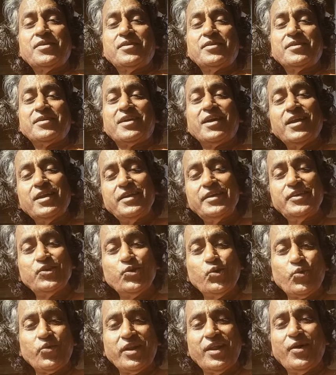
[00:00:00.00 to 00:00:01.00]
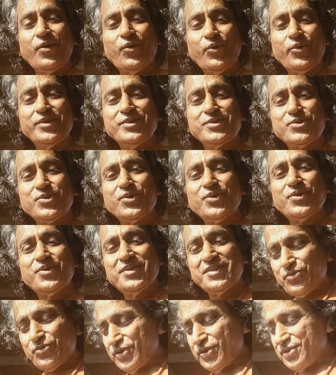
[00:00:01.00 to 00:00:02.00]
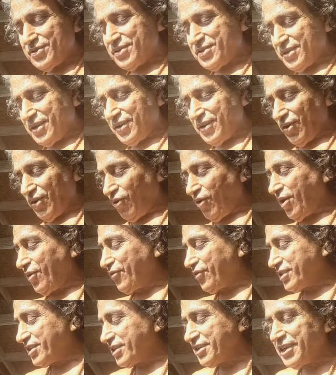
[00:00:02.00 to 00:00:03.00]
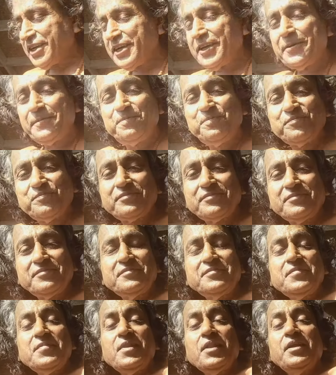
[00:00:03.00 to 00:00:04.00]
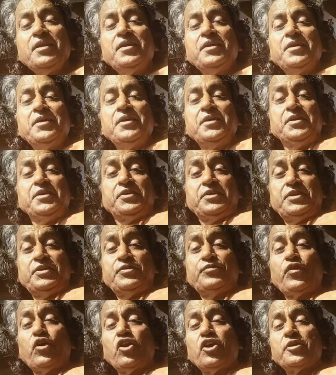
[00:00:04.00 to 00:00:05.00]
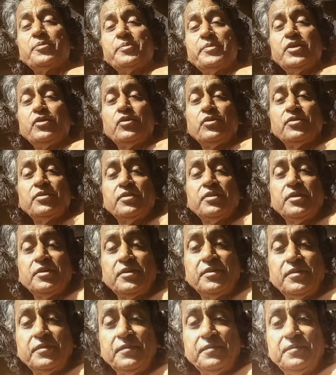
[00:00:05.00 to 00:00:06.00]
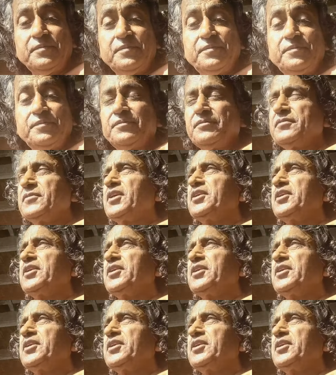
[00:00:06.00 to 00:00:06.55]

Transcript: Gali Yog na hoi. So it was all for the day. Keep following me on the